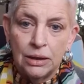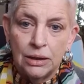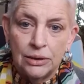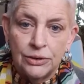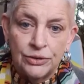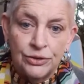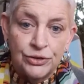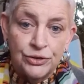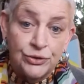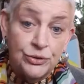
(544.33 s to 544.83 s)

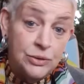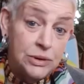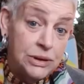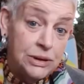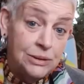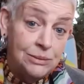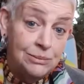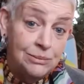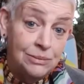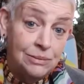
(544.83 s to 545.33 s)

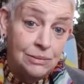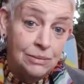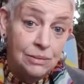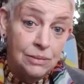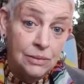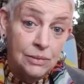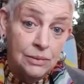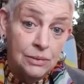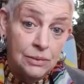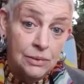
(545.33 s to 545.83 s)
extreme,
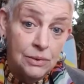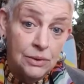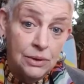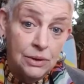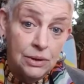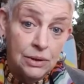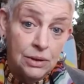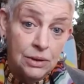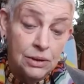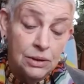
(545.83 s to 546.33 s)

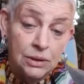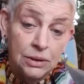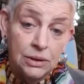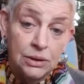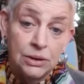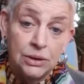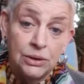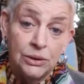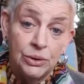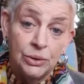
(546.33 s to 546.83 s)

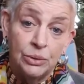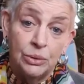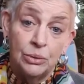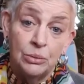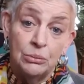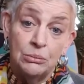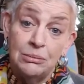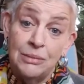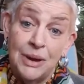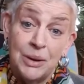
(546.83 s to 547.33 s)
you know,
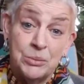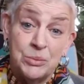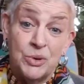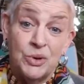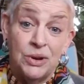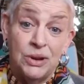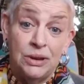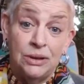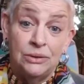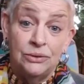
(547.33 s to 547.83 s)

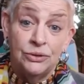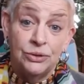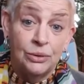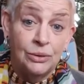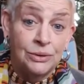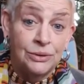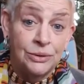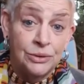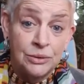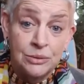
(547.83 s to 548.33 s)
memory,
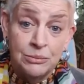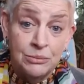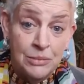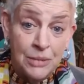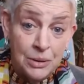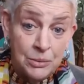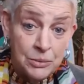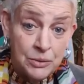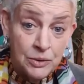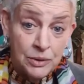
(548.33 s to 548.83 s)
short-term
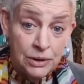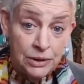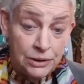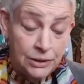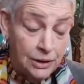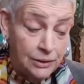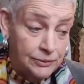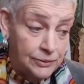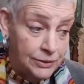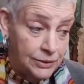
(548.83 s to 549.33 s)
memory
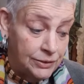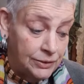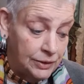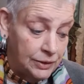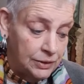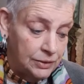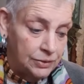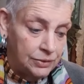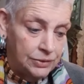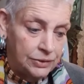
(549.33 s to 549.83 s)

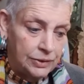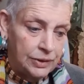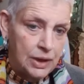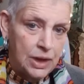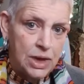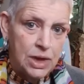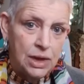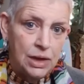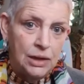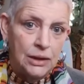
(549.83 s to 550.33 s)
deficits.
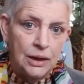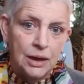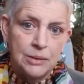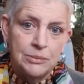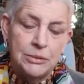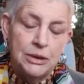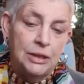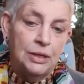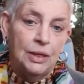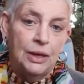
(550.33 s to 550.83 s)
And I
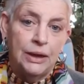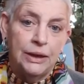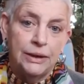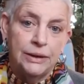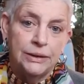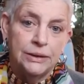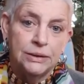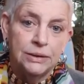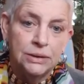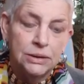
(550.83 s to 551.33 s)
mean,
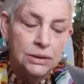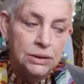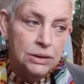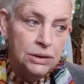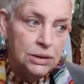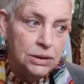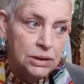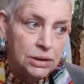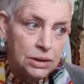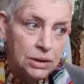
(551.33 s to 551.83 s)
like,
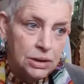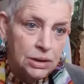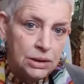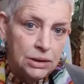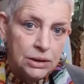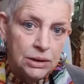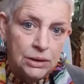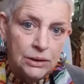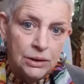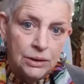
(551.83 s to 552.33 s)

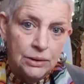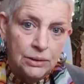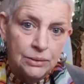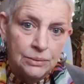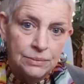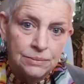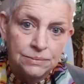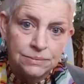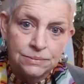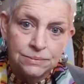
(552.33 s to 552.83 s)
you know,